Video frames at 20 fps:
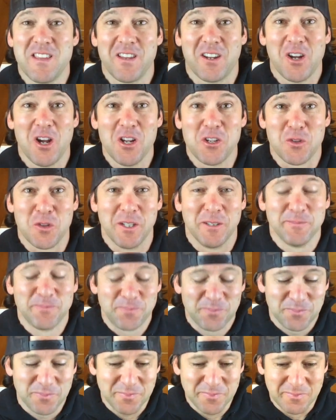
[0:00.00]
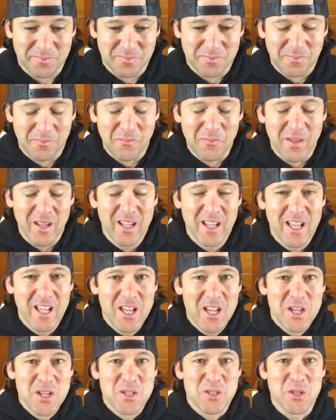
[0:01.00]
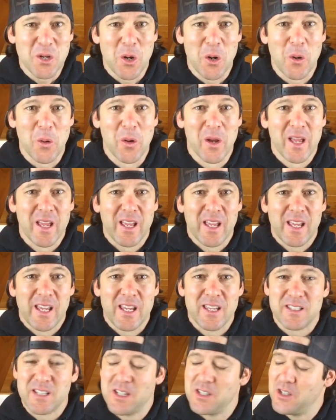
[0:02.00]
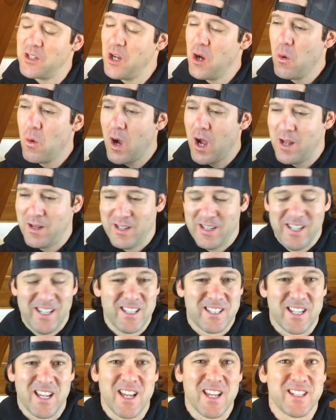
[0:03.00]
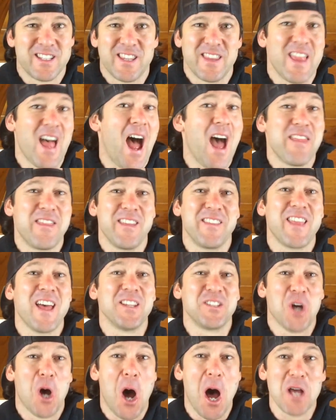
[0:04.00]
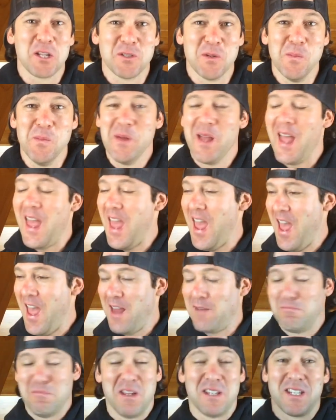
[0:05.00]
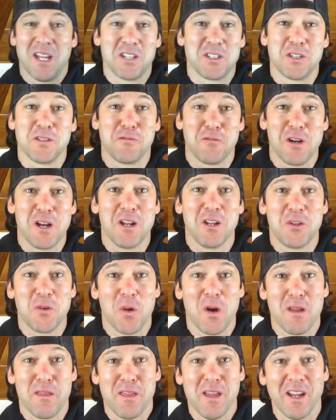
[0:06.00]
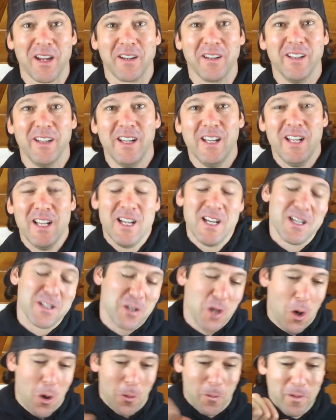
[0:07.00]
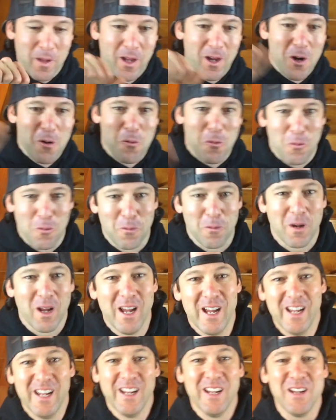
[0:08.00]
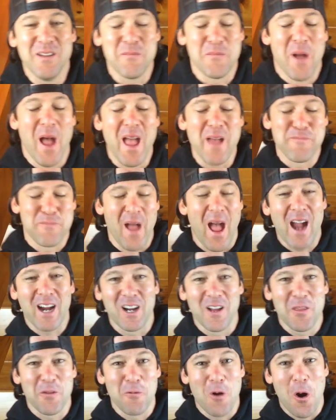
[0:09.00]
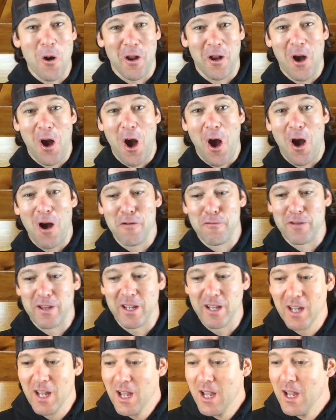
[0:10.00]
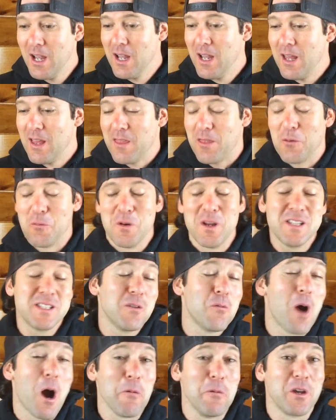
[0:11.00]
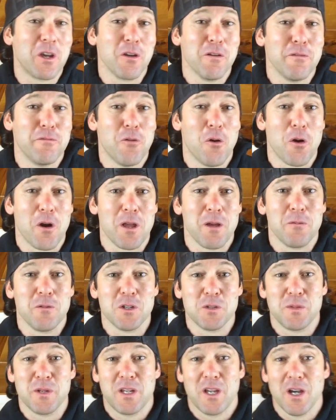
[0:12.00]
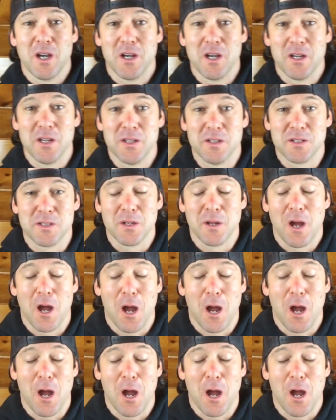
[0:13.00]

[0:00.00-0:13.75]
the country." So he says, "You know what?" He says, "I think that's awesome," and he sets us free to do our thing. So we're back on the road in our RV. The reason why we could afford it was because